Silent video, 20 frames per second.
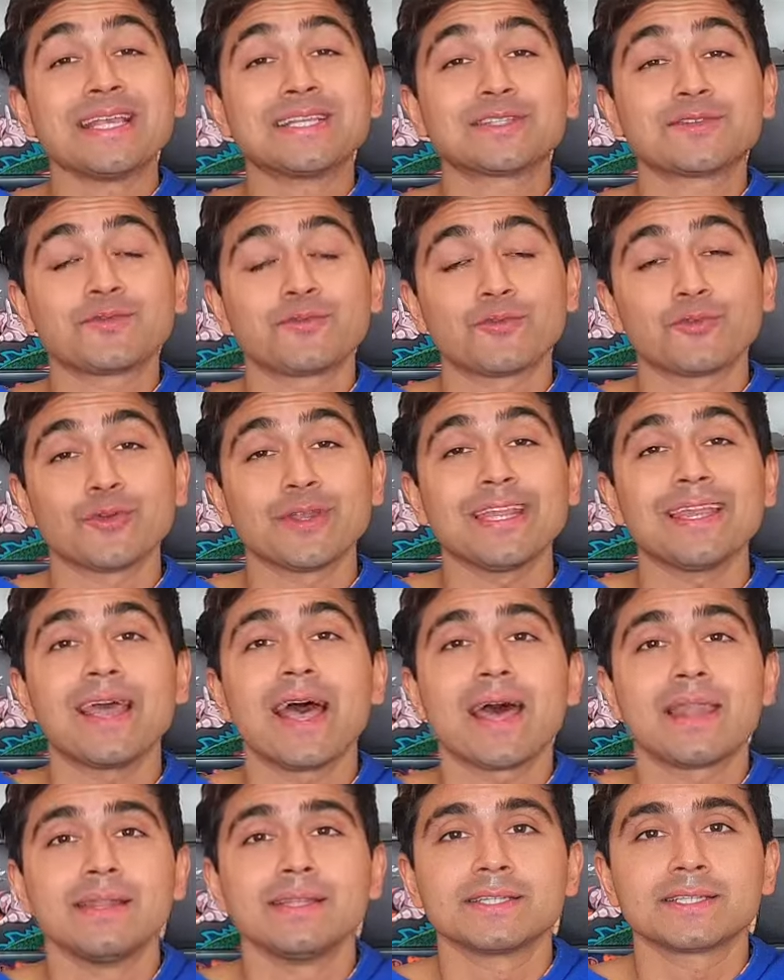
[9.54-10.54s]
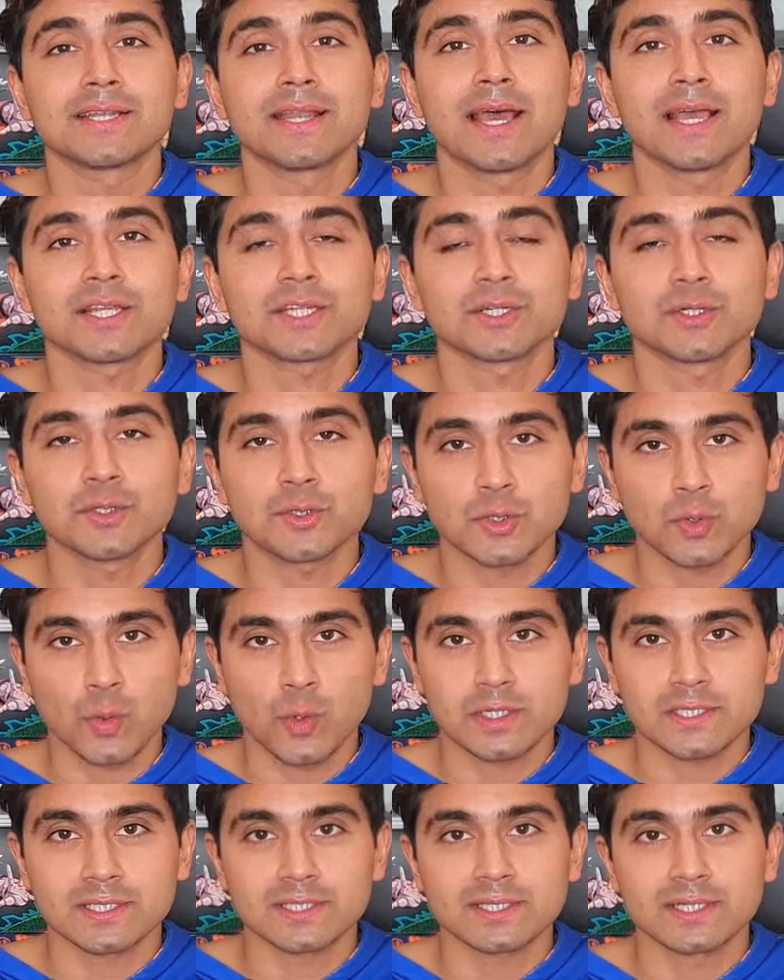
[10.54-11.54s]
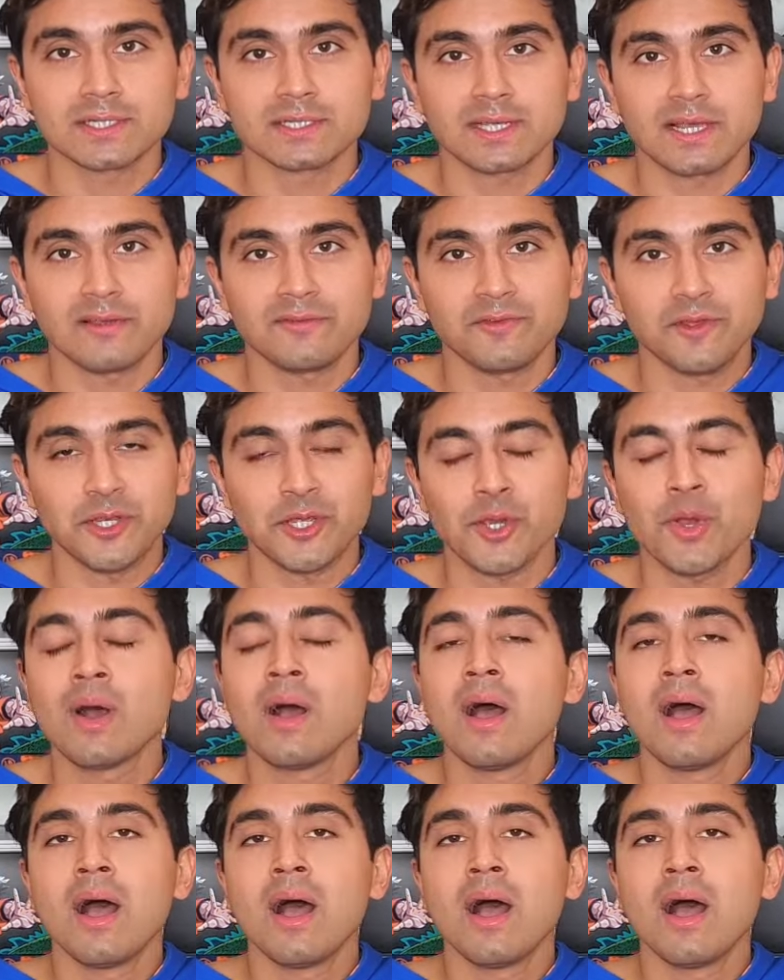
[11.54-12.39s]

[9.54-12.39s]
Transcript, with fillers: is free and international, so watch this entire video.